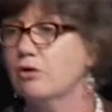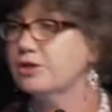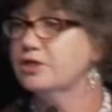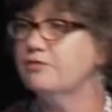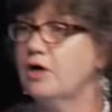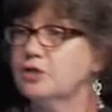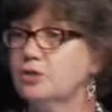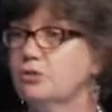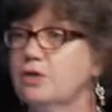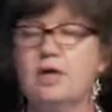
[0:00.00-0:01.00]
Quality is
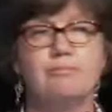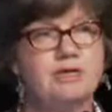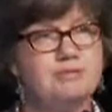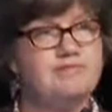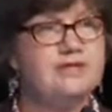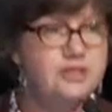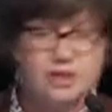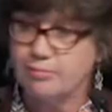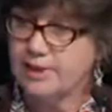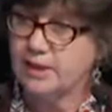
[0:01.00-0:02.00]
vital, must be
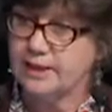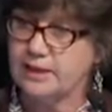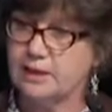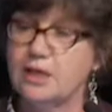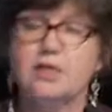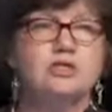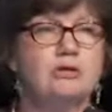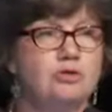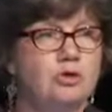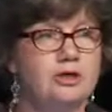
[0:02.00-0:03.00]
visually appealing, so
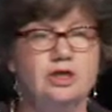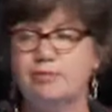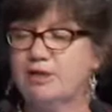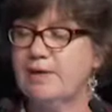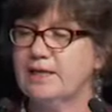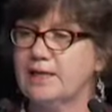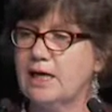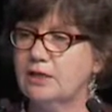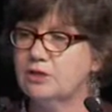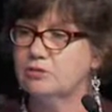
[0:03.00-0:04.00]
I'll talk a little bit about
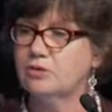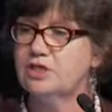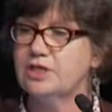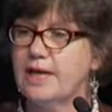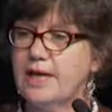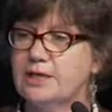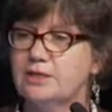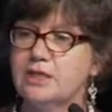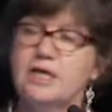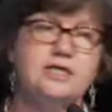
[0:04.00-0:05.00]
colour towards the end.